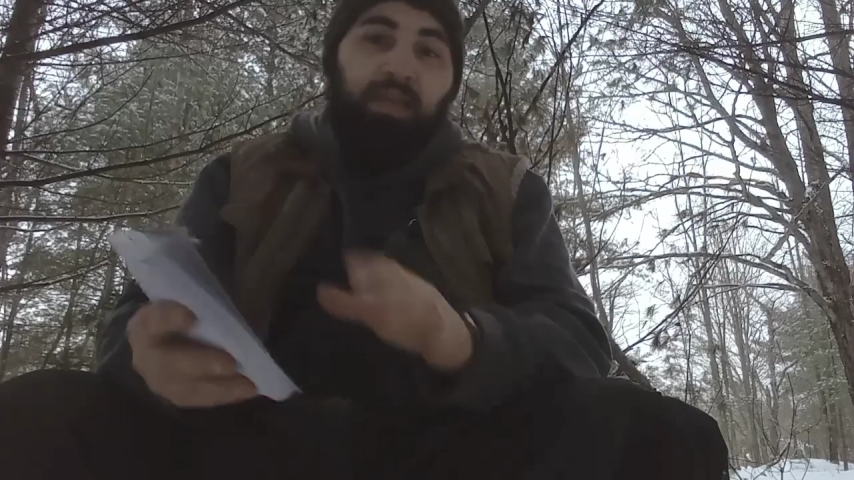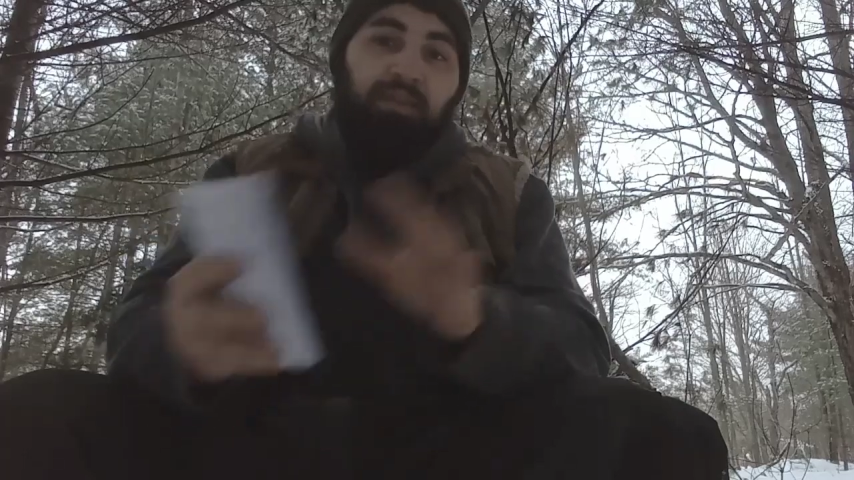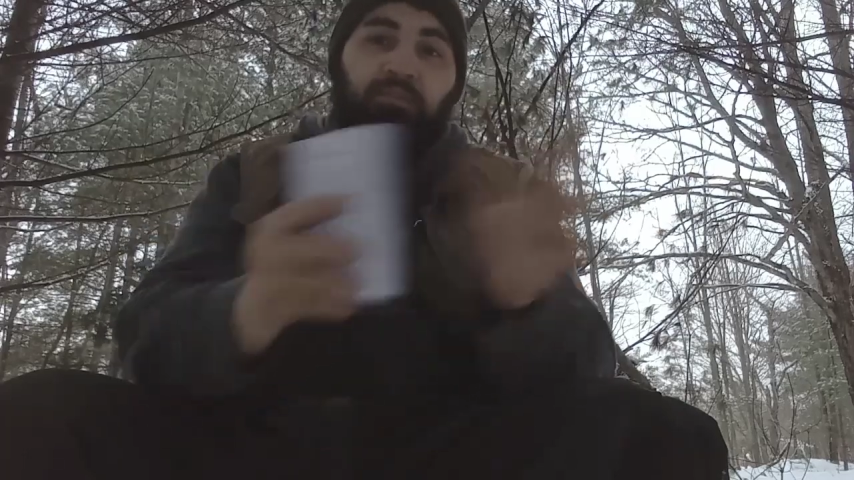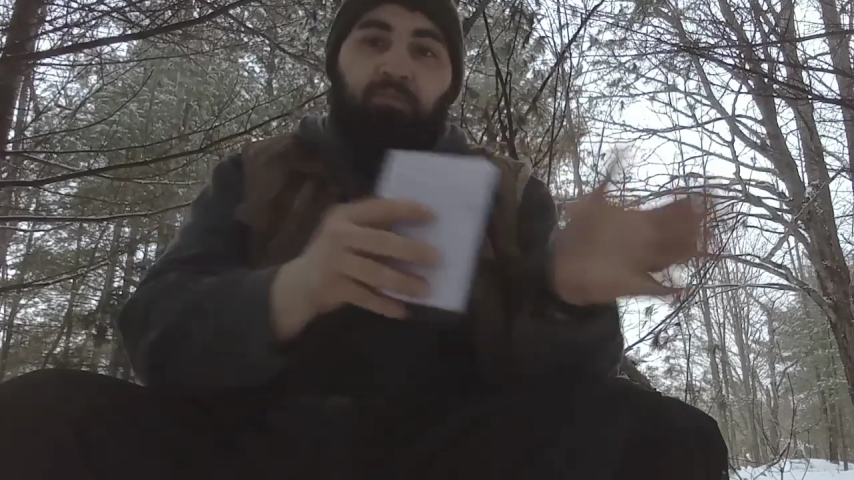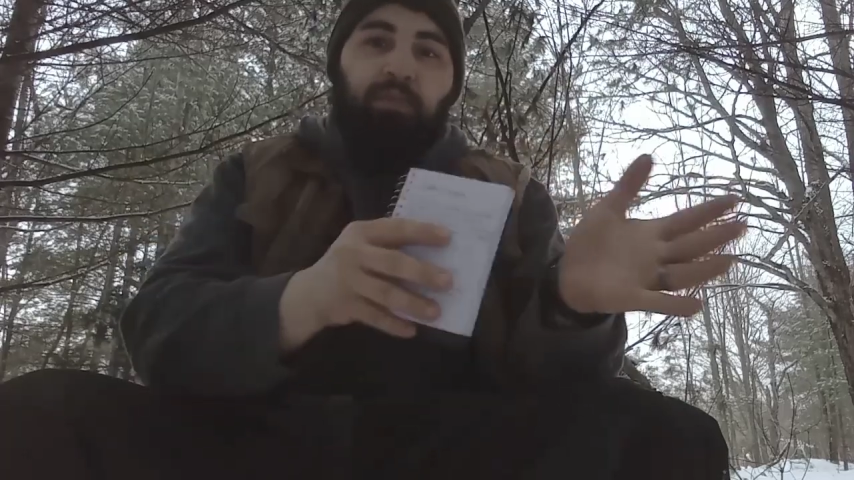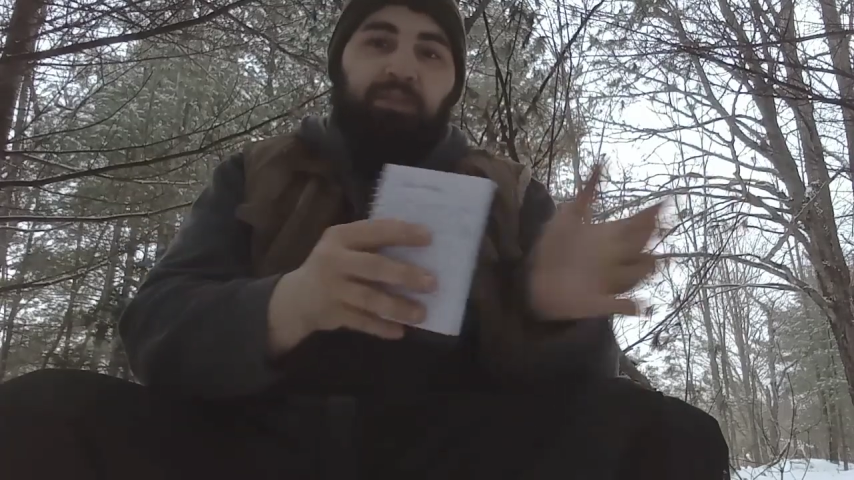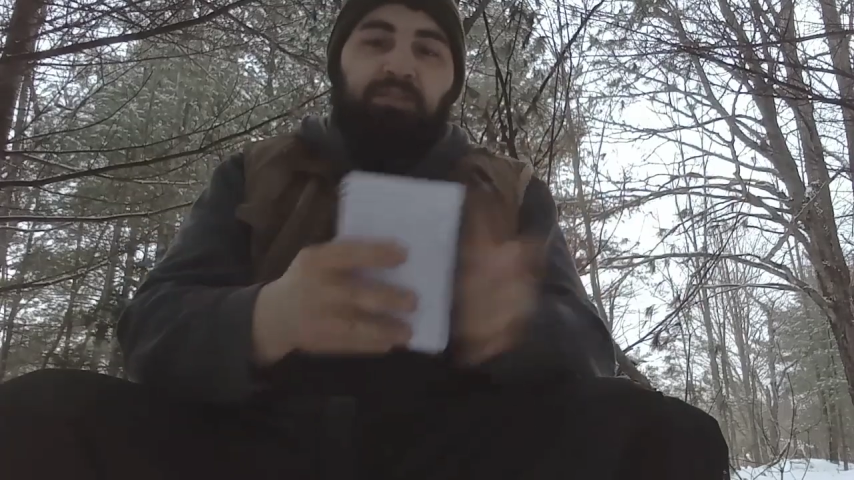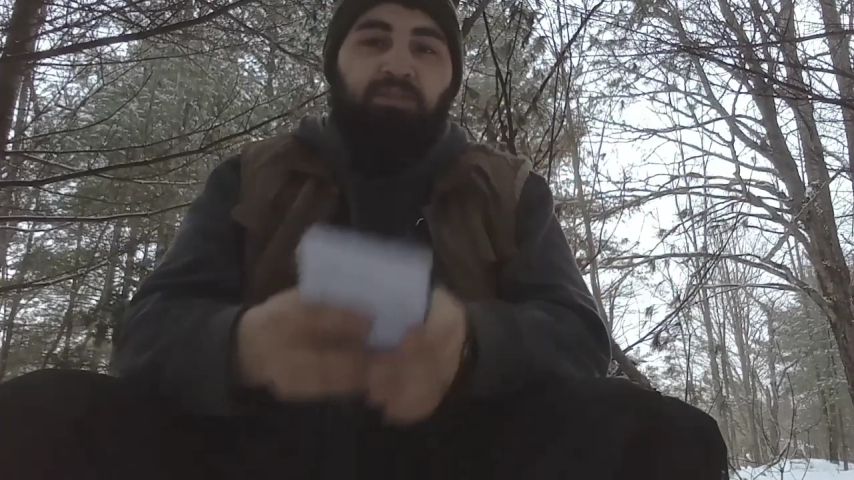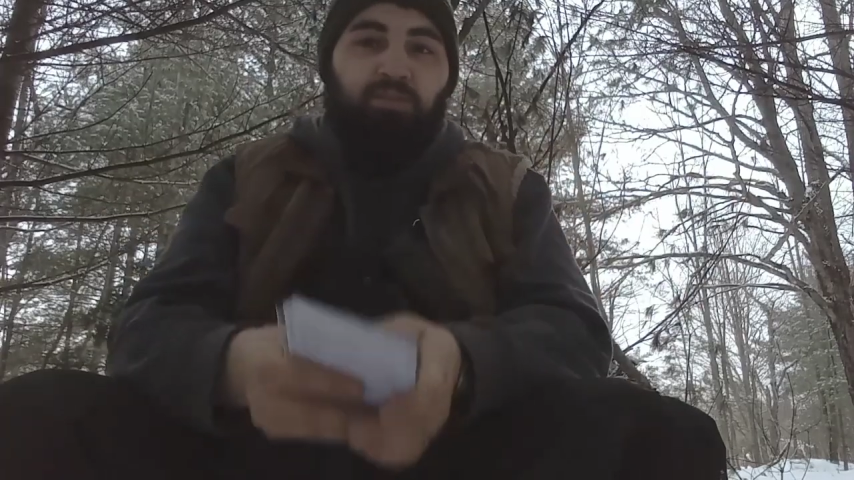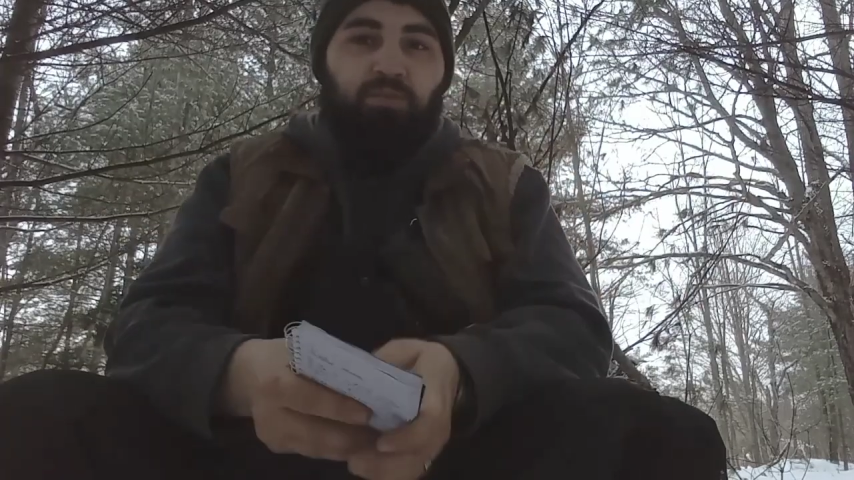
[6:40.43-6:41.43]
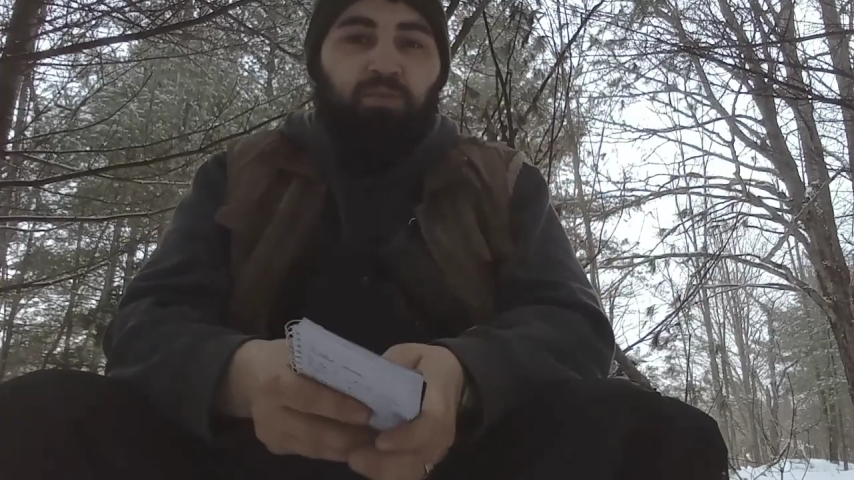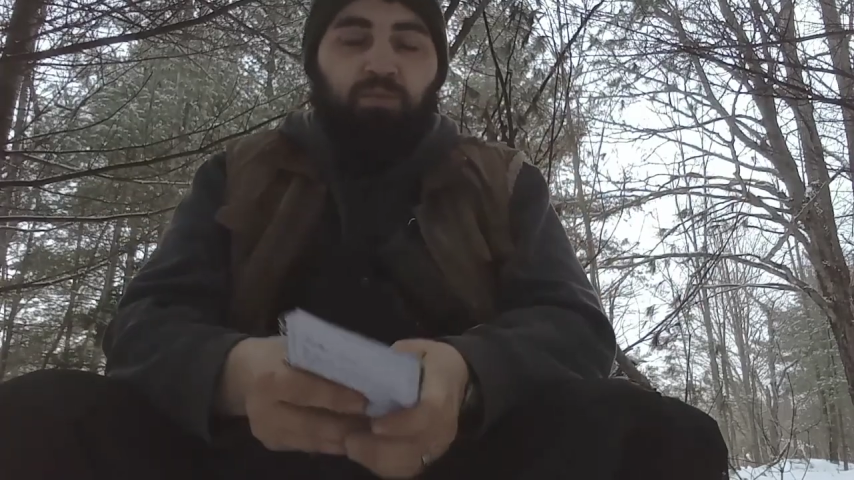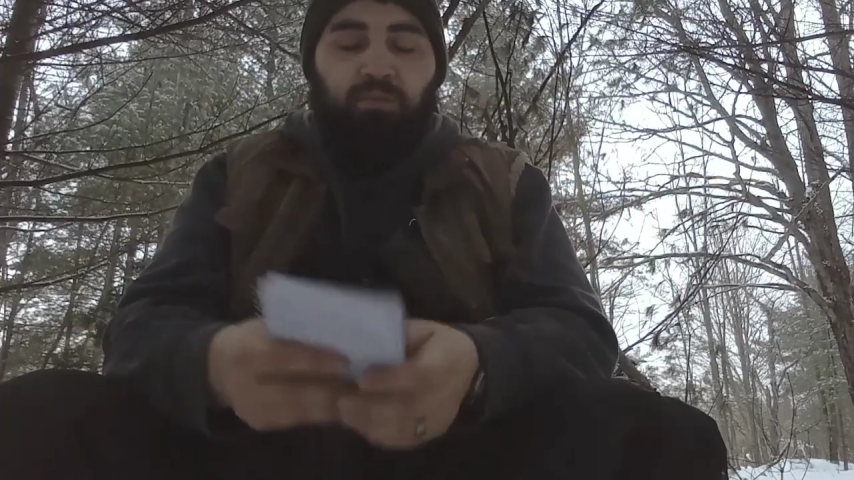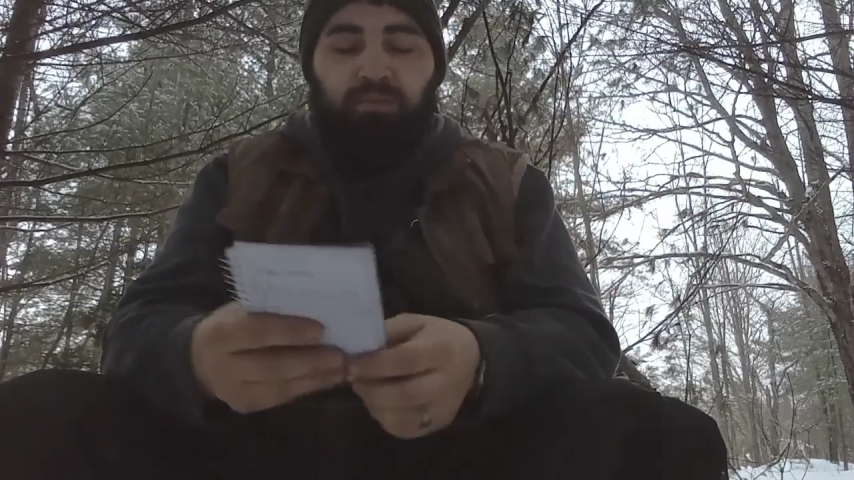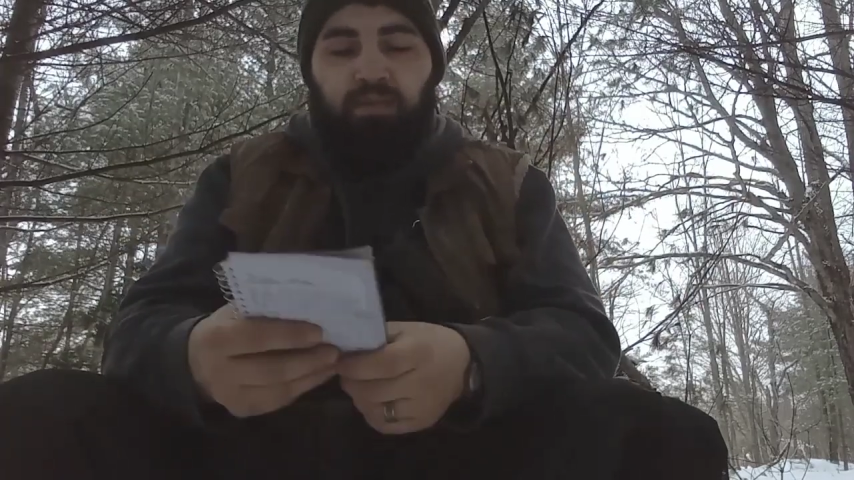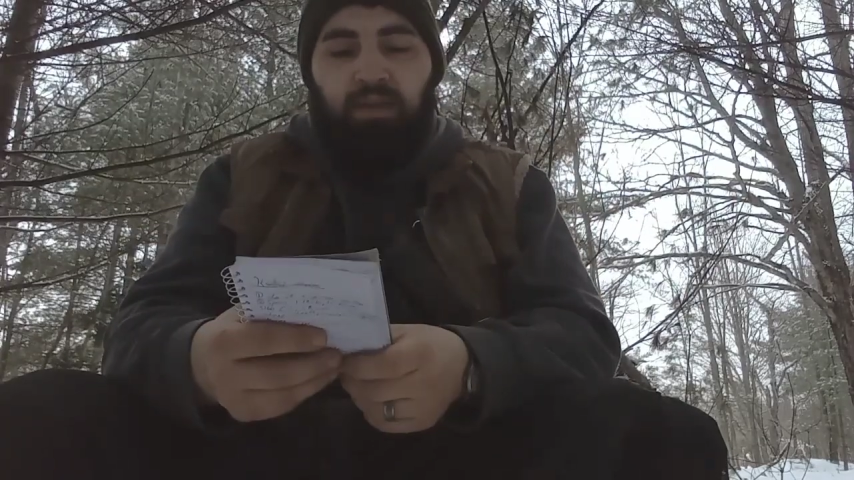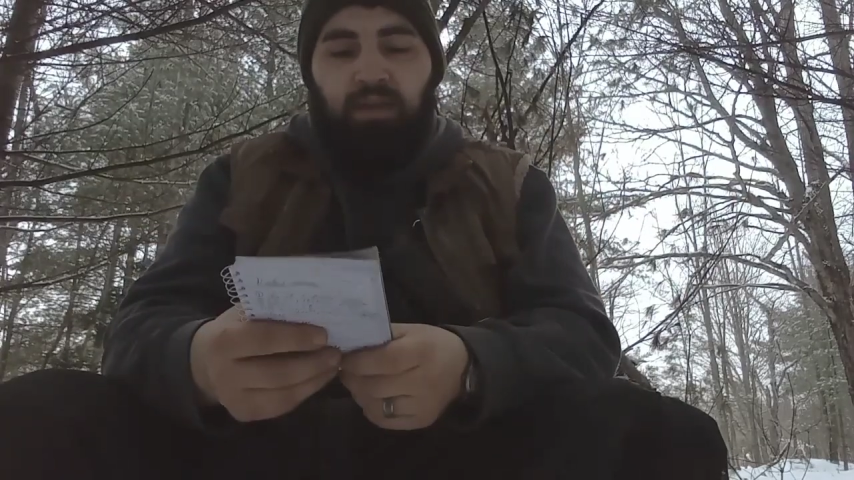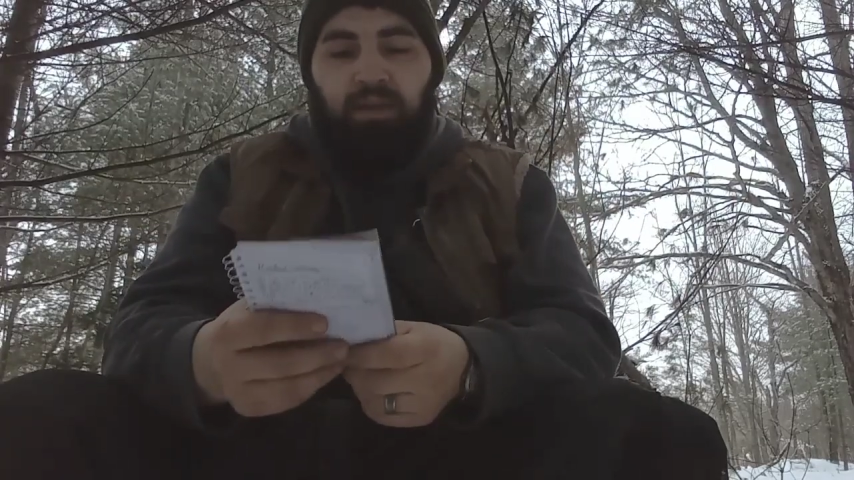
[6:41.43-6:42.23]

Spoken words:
technically replacing two tools.